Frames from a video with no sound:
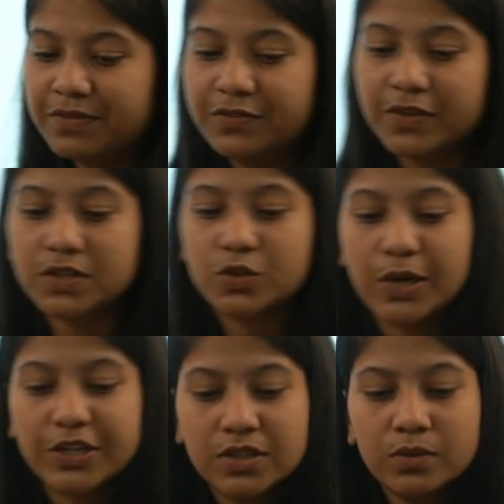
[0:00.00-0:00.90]
have the first
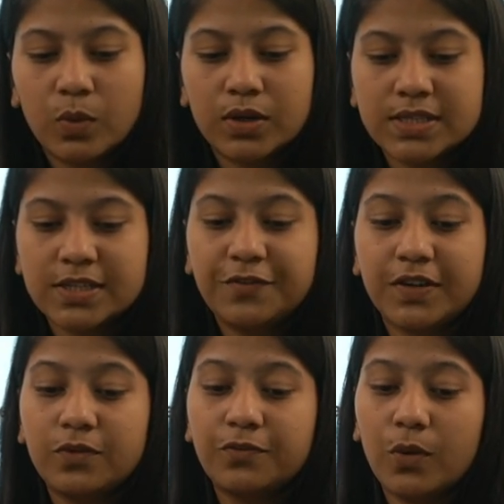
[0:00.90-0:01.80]
question. What is
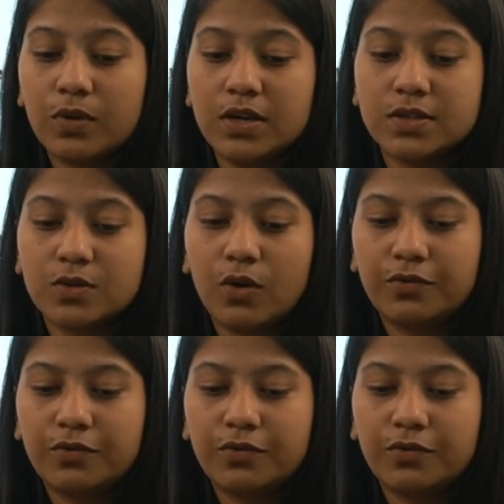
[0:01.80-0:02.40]
the focus